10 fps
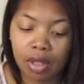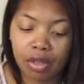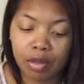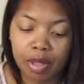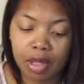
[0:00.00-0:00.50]
a
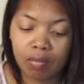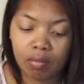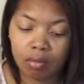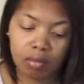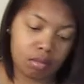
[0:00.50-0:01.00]
little bit,
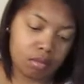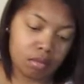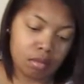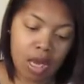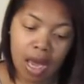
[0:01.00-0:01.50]

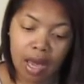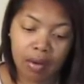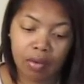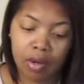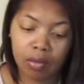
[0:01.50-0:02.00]
I
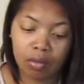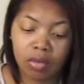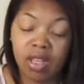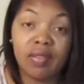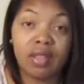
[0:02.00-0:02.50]
don't know,
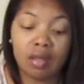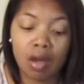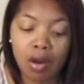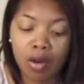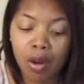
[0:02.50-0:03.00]
give it a
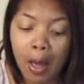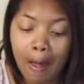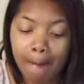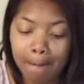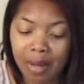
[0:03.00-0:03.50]
little
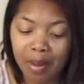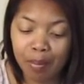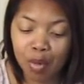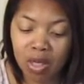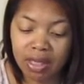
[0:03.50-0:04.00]
bit
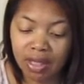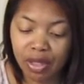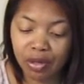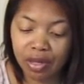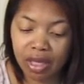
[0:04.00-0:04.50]
more
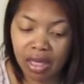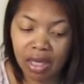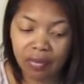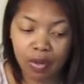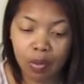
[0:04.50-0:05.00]
security
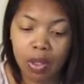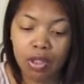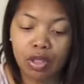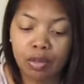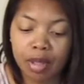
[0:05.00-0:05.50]
if you want
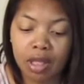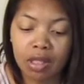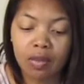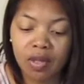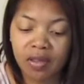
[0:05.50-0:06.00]
to. But
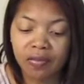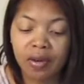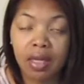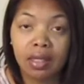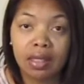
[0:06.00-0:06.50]
this is what the
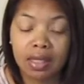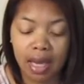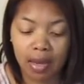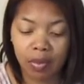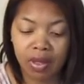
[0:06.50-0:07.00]
front looks
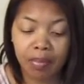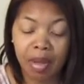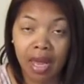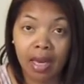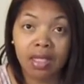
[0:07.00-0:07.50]
like with the
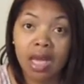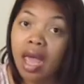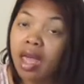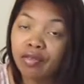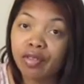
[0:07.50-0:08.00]
band.
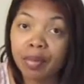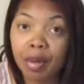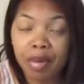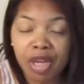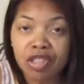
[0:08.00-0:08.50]
And from the
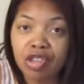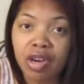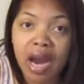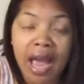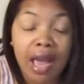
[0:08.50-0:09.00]

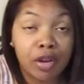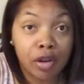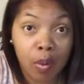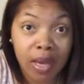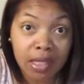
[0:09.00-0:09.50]
picture, I had
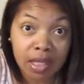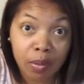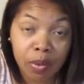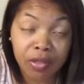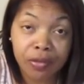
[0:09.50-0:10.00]
no idea
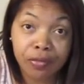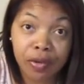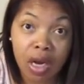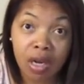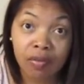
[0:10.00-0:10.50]
what the
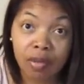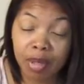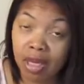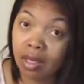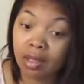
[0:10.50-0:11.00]
front of the
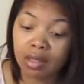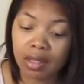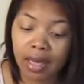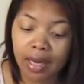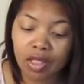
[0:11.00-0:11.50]
bikini
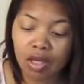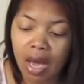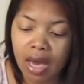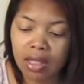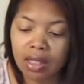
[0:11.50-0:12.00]
looked like, so
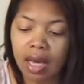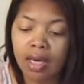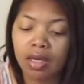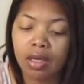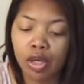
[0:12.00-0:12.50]
I just kind
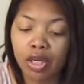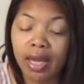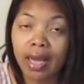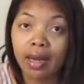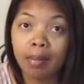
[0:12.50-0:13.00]
of
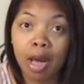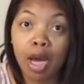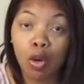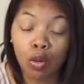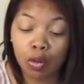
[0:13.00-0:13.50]
created my
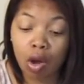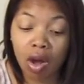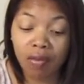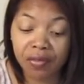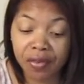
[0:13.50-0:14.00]
own
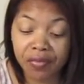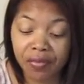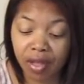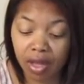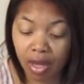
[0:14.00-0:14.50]
off of
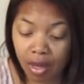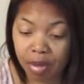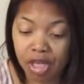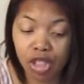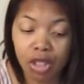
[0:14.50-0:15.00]
the
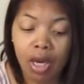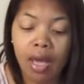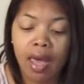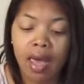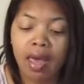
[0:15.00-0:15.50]
image.
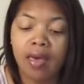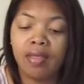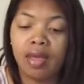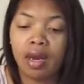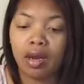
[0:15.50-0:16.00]
And
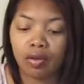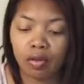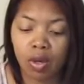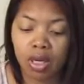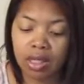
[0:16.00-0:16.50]
then of
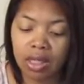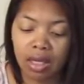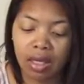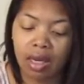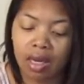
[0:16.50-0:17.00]
course,
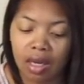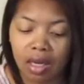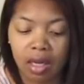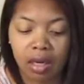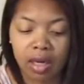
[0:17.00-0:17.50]
again,
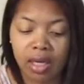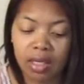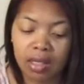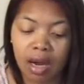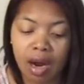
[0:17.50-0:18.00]
here
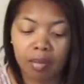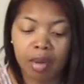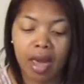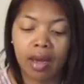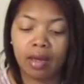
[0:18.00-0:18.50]
is our
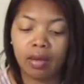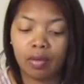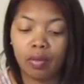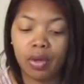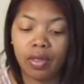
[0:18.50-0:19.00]
back
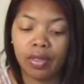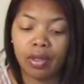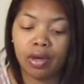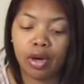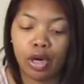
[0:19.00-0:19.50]
with
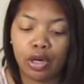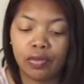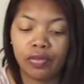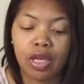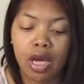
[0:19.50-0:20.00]
the
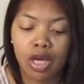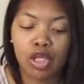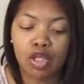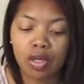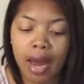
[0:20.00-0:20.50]
curved
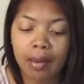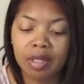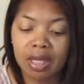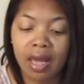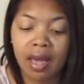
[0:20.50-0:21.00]

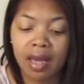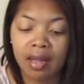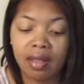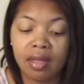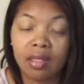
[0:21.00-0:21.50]
straps,
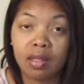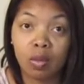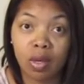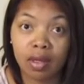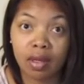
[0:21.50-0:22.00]
and this is
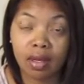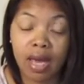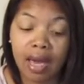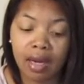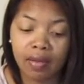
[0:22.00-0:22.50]
what the
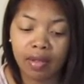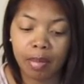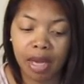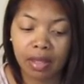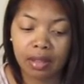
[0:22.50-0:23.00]
kind of the
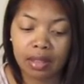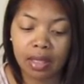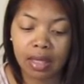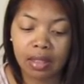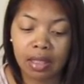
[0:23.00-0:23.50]
band looked
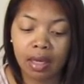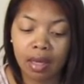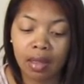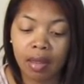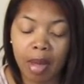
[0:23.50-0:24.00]
like
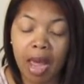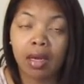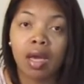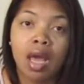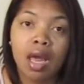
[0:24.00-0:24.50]
in the back.
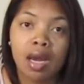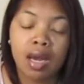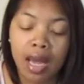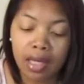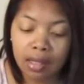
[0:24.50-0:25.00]

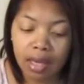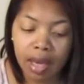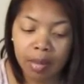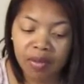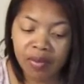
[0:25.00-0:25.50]
Next
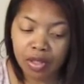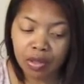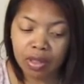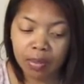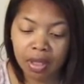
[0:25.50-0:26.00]
time if I
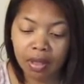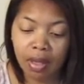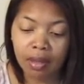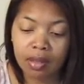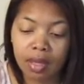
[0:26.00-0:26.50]
do something
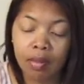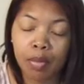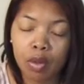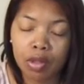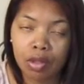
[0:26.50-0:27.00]
like this, I'm
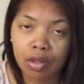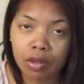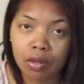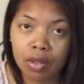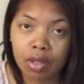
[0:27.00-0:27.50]
going to
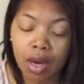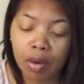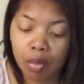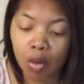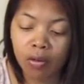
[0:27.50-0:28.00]
use a
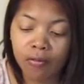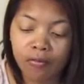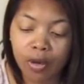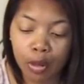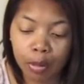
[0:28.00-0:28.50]
more
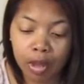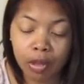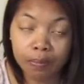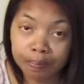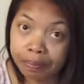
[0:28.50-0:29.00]
firmer